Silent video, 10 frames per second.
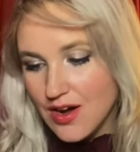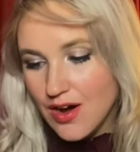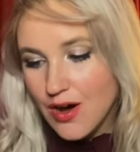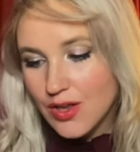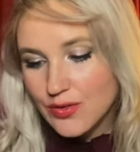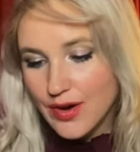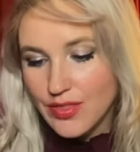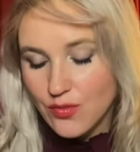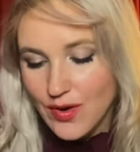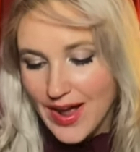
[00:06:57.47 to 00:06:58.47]
All around
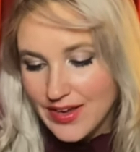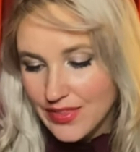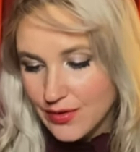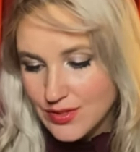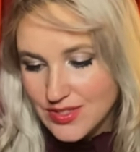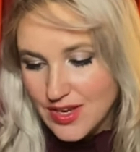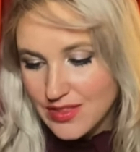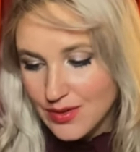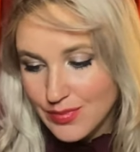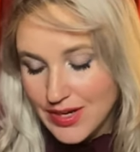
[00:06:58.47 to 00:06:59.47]
the wagon there was
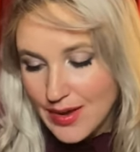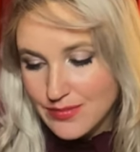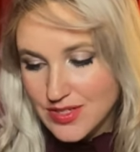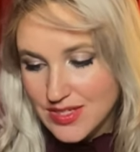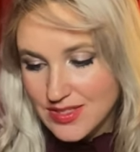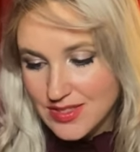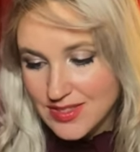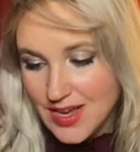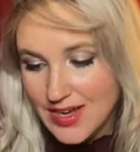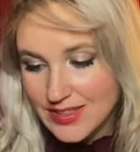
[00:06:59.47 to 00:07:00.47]
nothing but empty
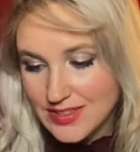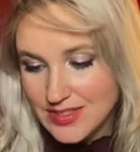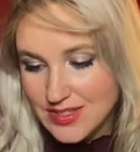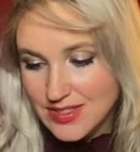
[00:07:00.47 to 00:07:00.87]
silence and